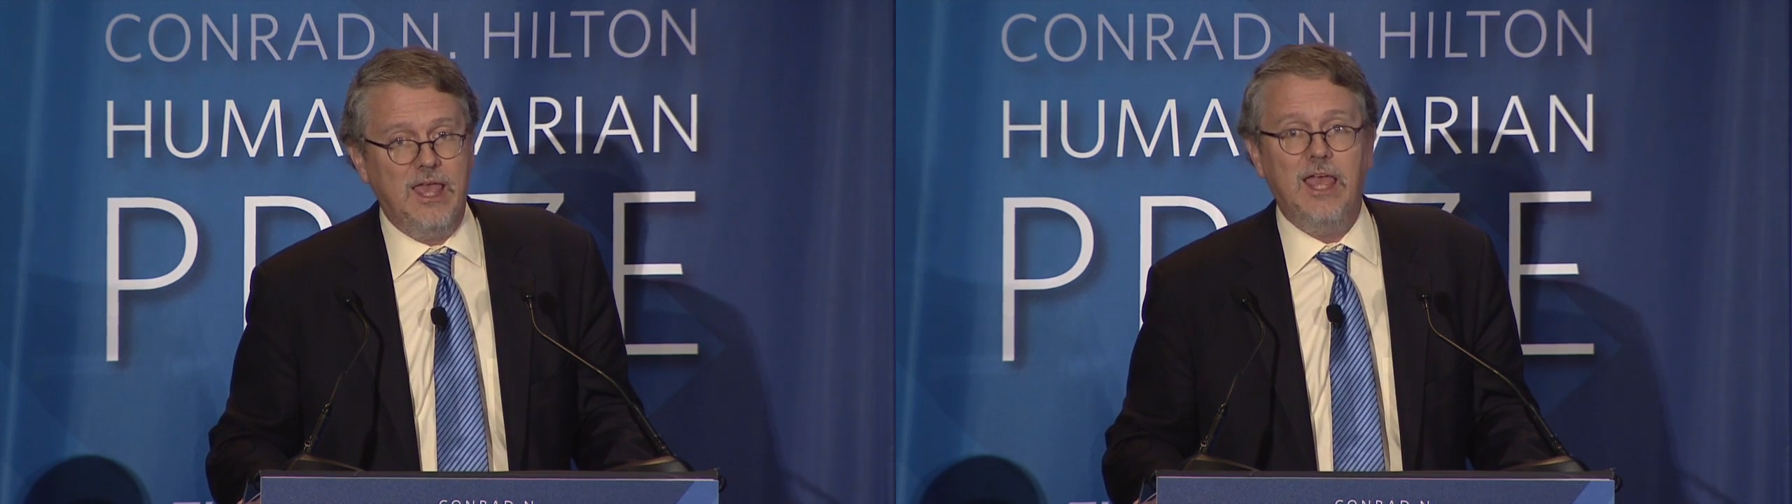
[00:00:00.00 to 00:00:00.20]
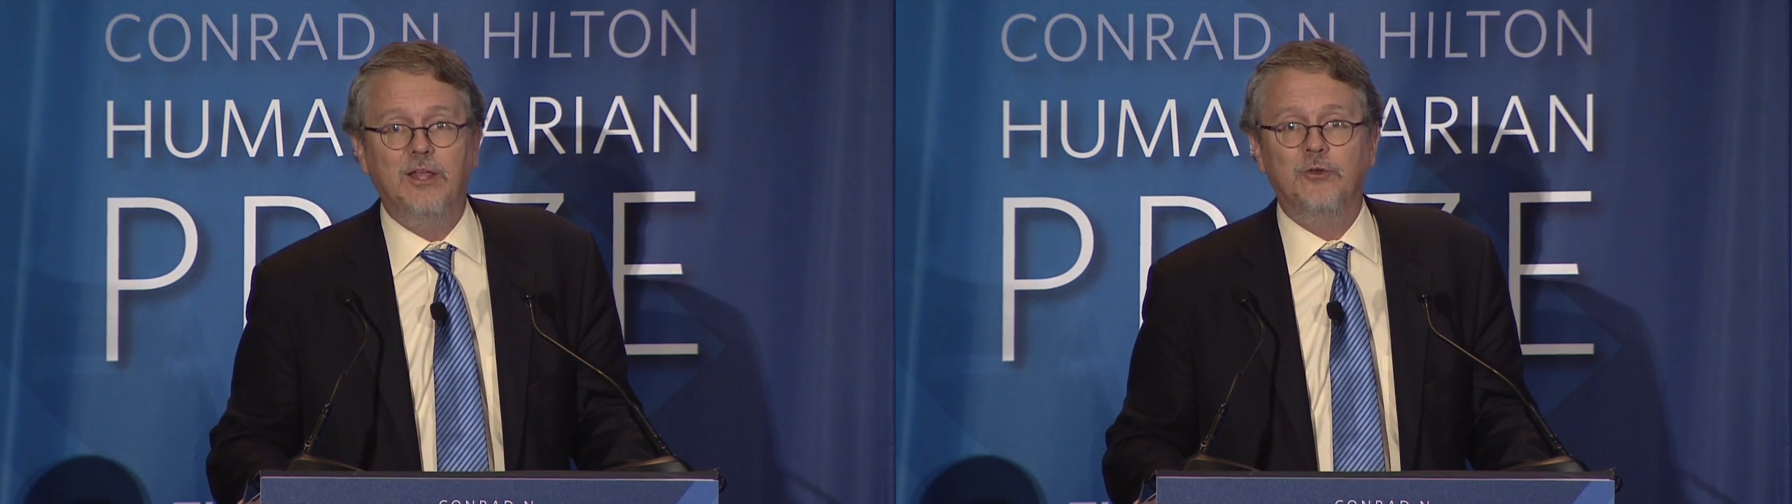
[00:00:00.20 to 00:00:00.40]

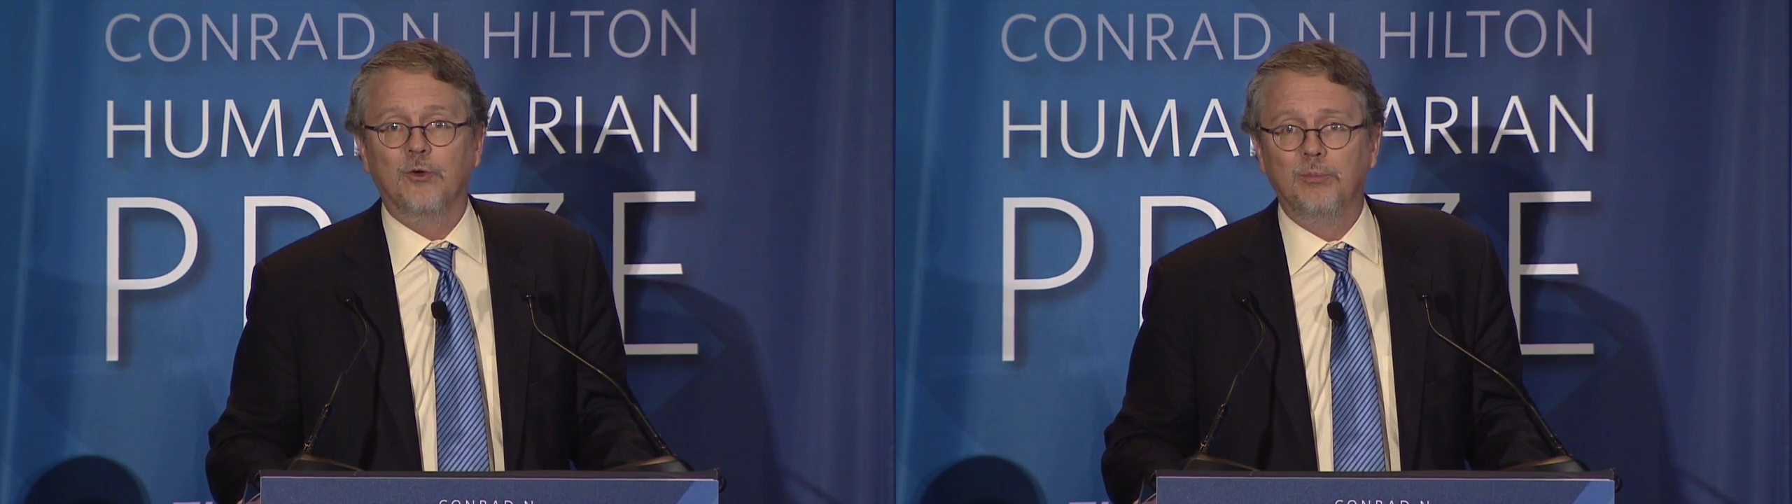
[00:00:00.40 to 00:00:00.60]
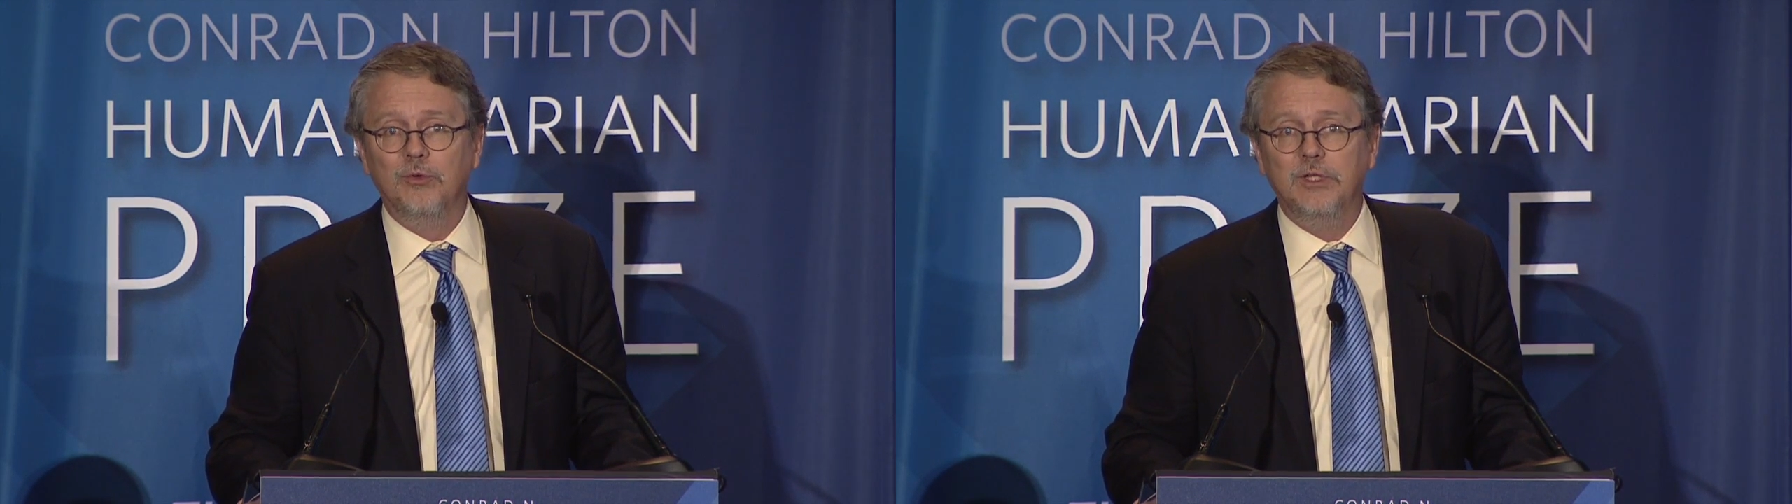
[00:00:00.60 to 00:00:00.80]
and her
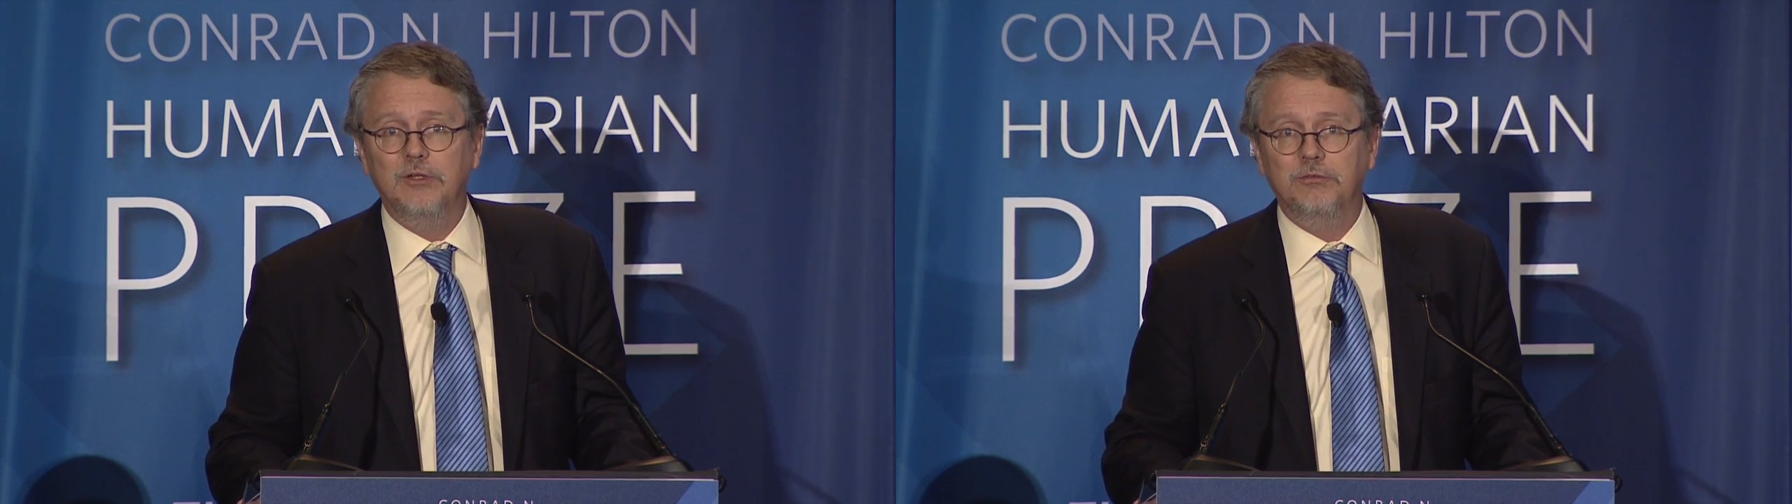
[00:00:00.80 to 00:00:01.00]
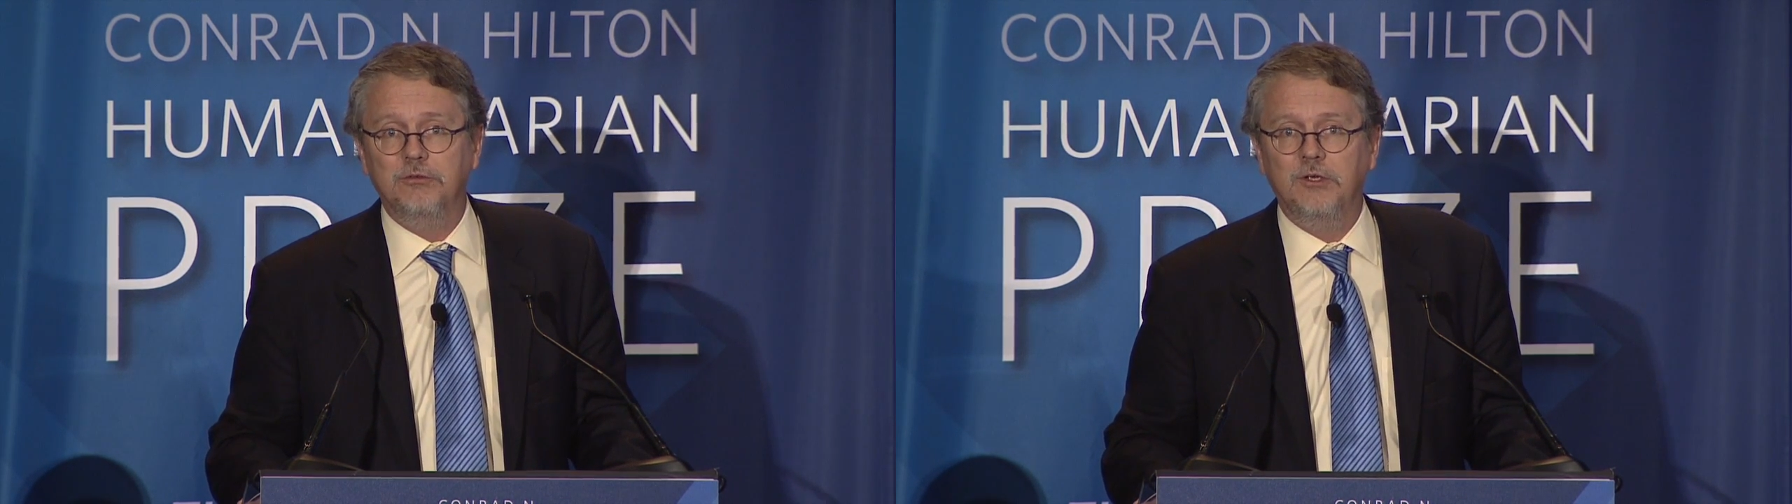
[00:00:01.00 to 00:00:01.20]

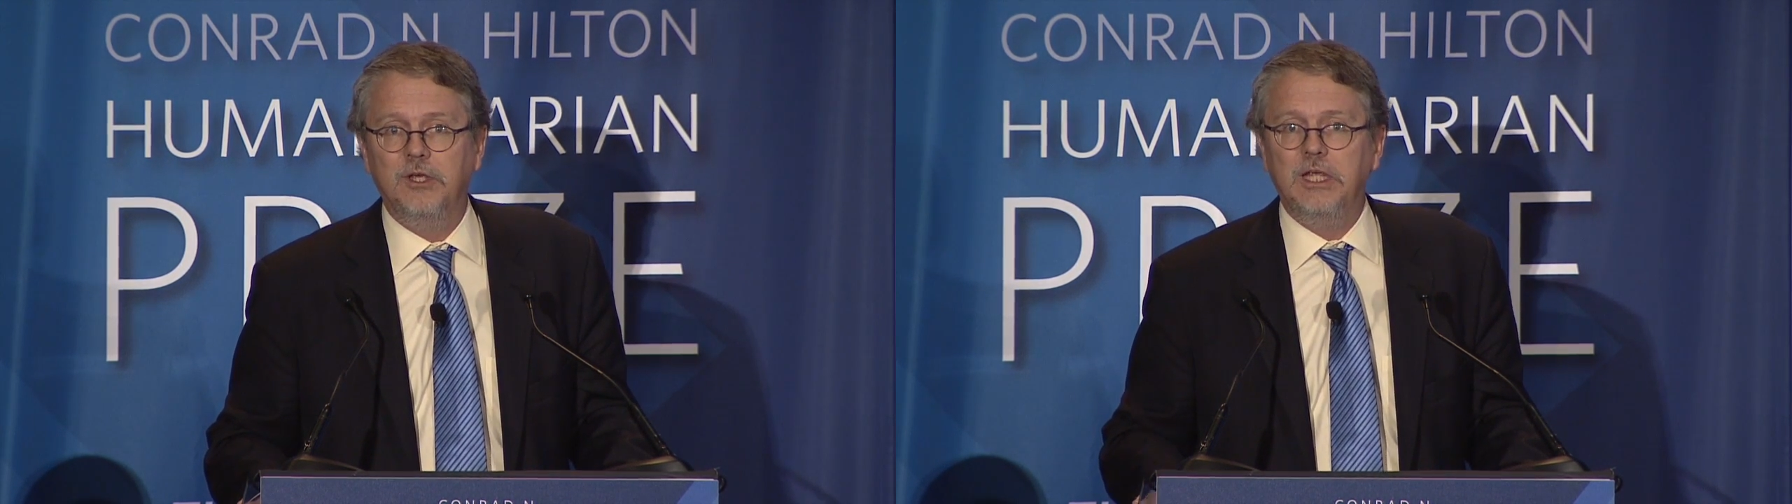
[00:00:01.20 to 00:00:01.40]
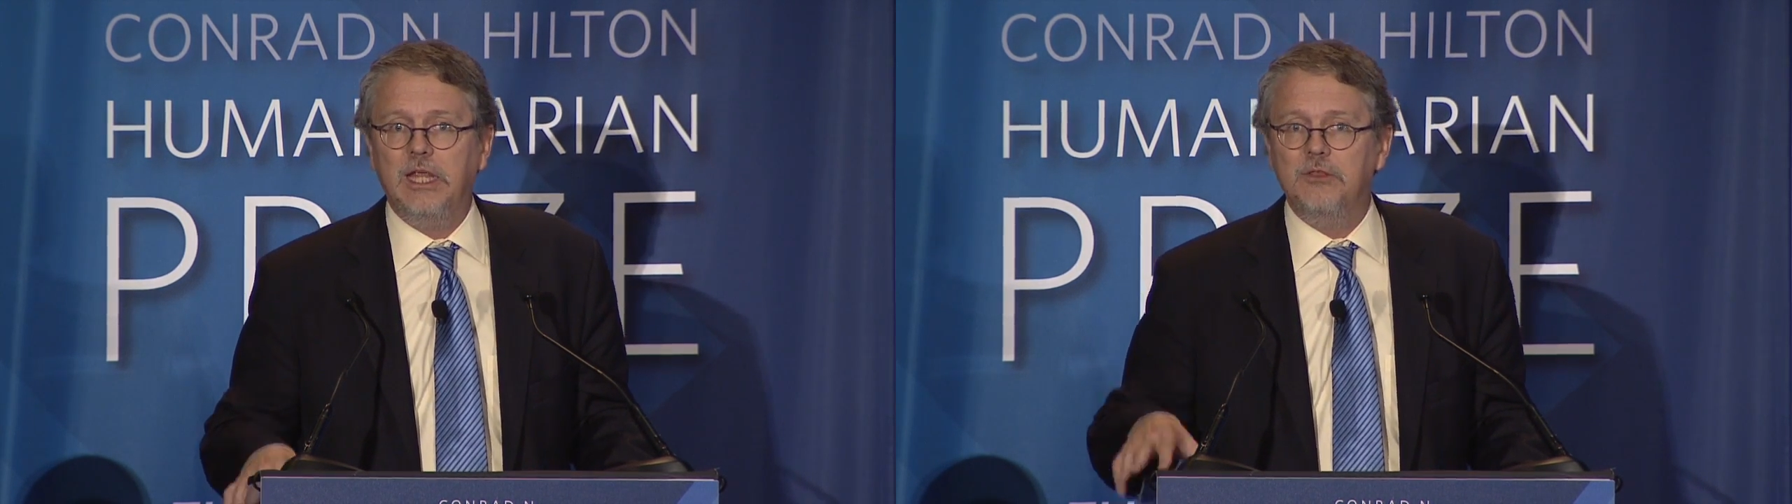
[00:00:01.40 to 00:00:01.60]
belief
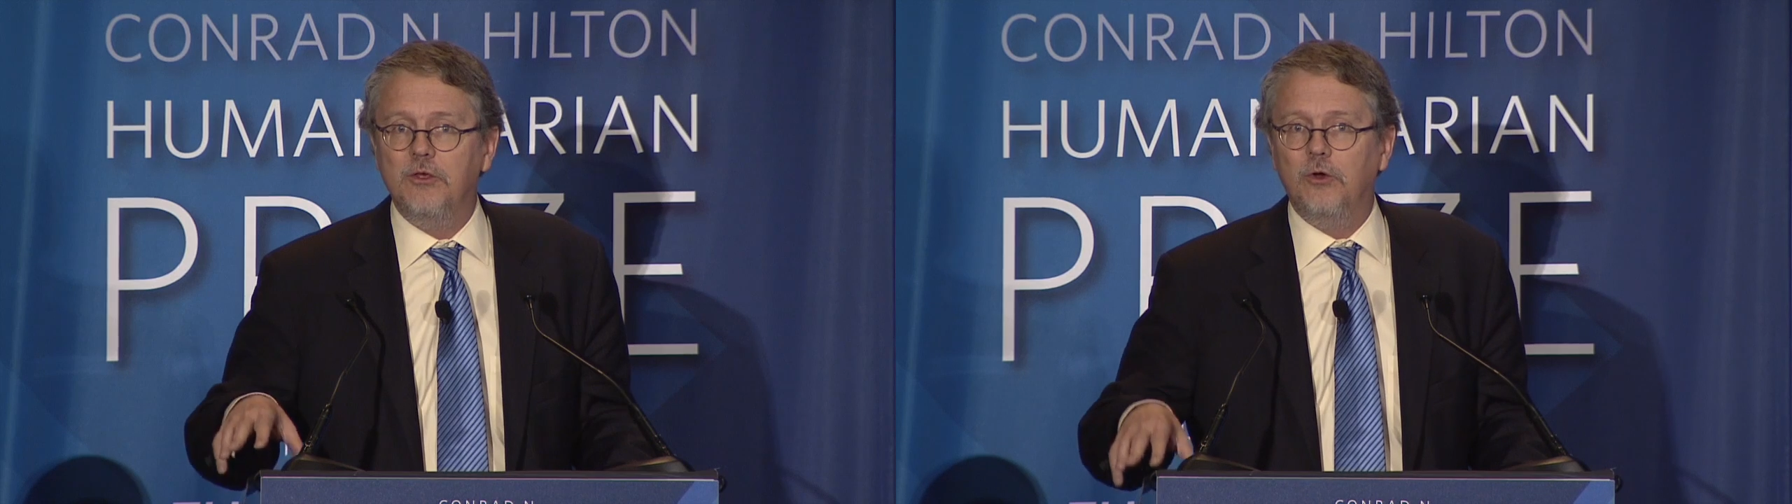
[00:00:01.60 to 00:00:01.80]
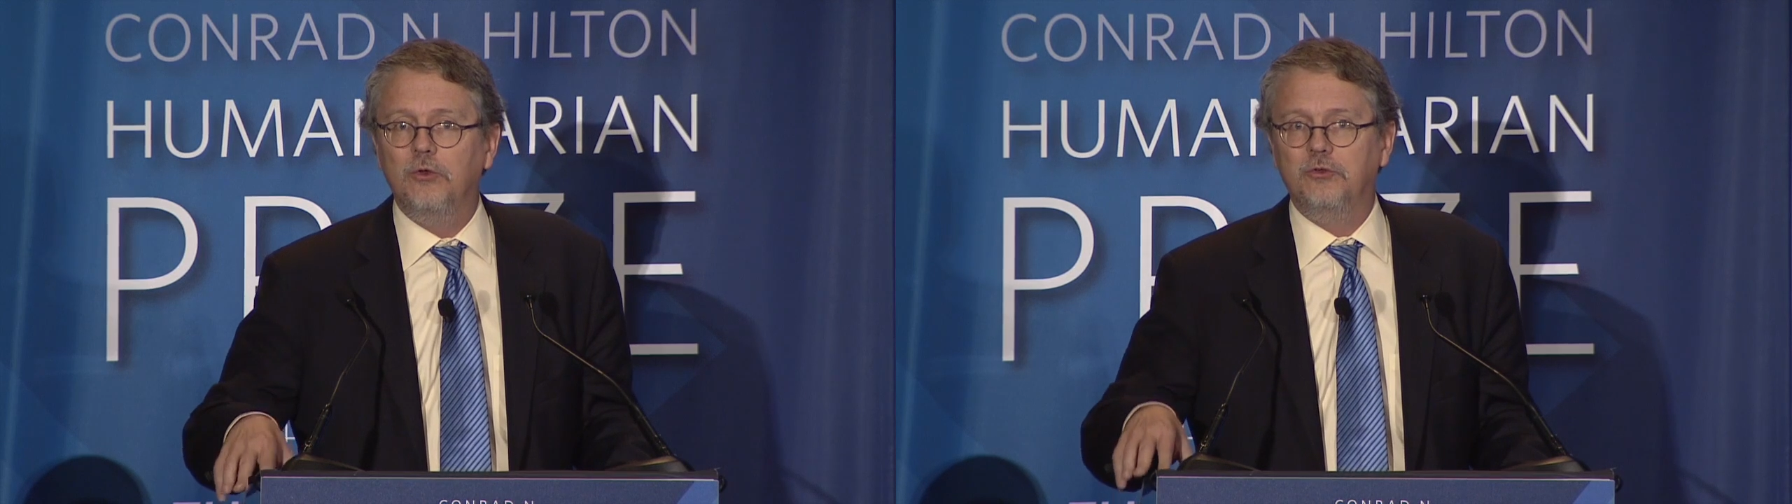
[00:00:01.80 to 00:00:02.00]
in
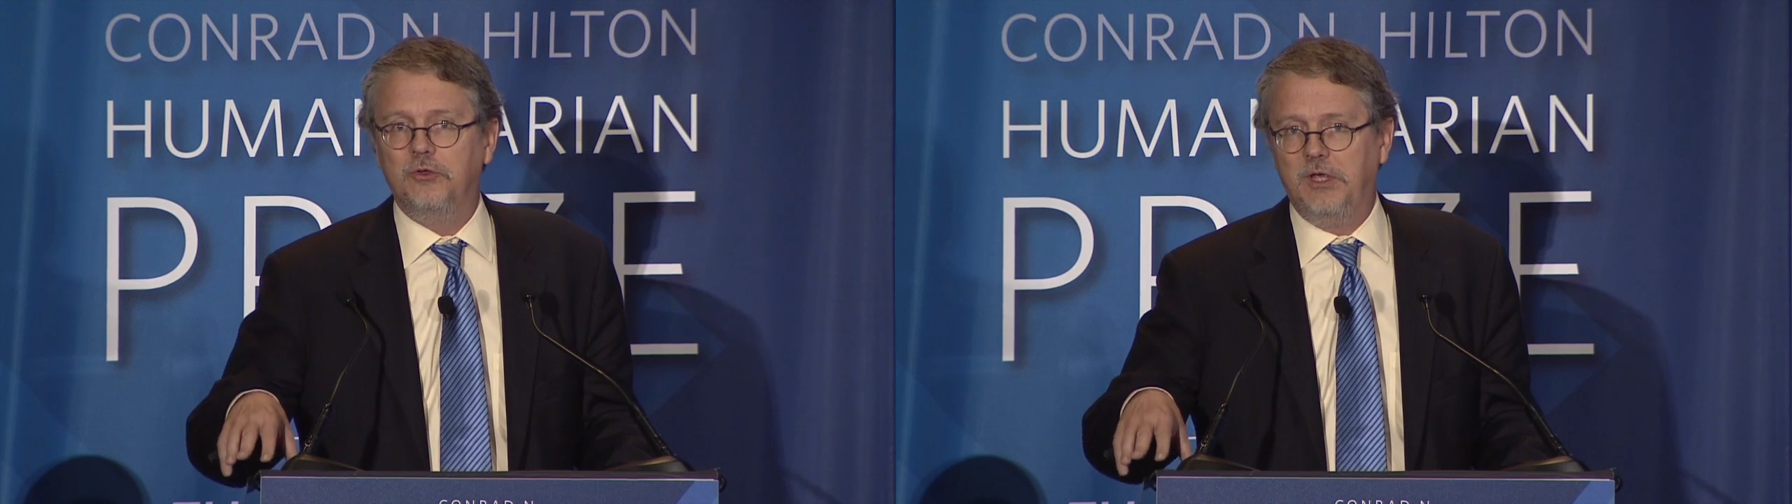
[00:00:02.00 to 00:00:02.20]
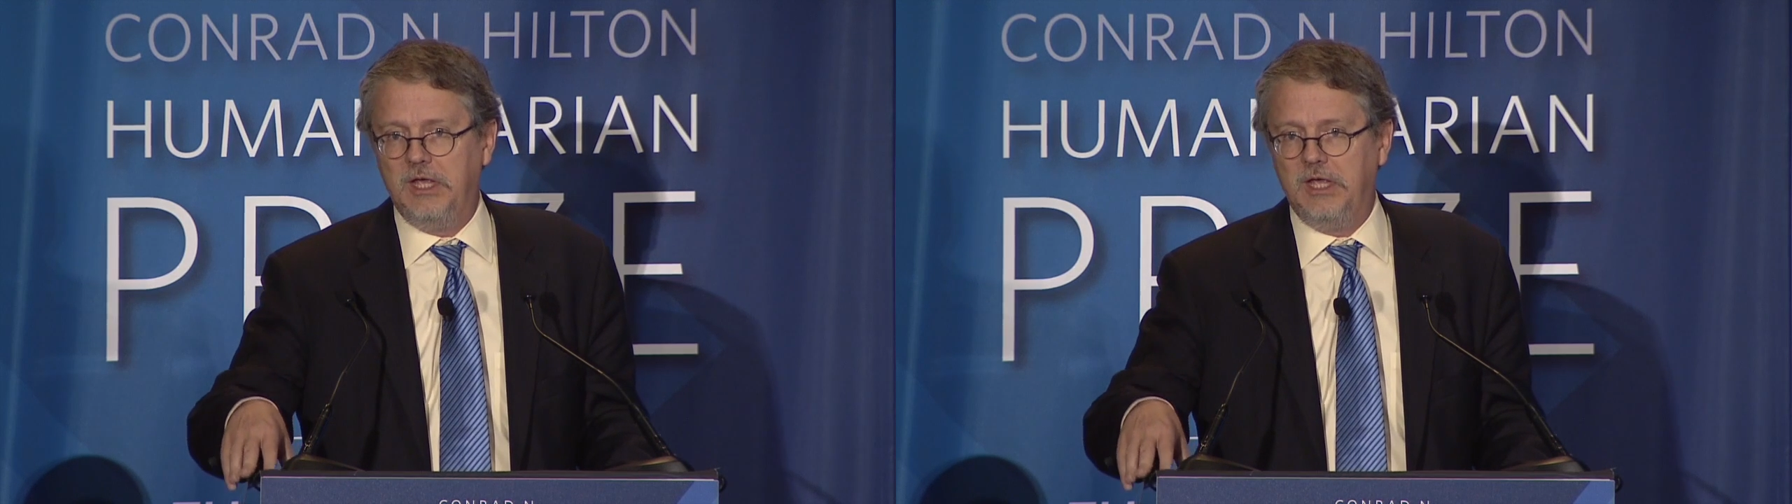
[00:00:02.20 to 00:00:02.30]
those